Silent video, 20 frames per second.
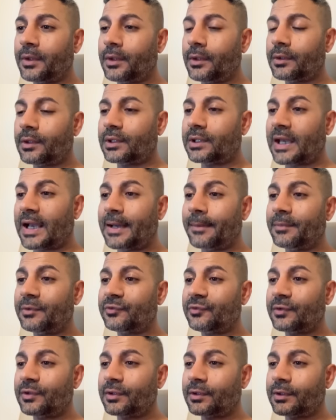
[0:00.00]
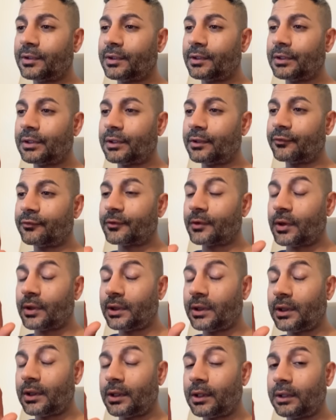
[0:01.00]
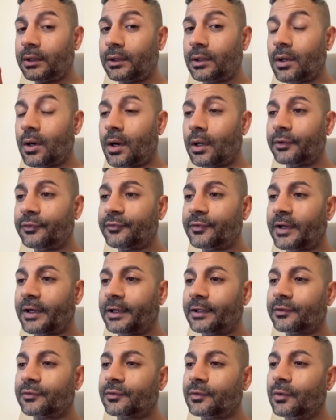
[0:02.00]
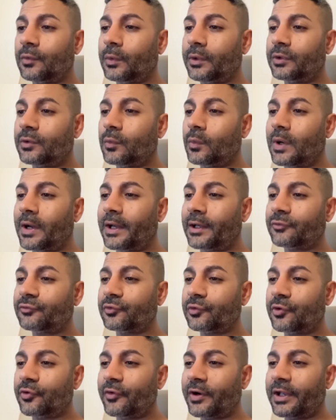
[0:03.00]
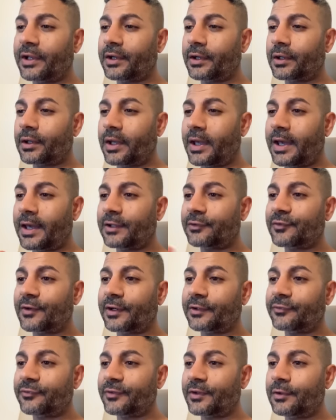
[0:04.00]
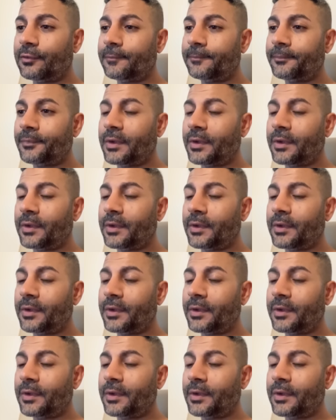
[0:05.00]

the diameter is in contact with the wax, you create an airtight seal.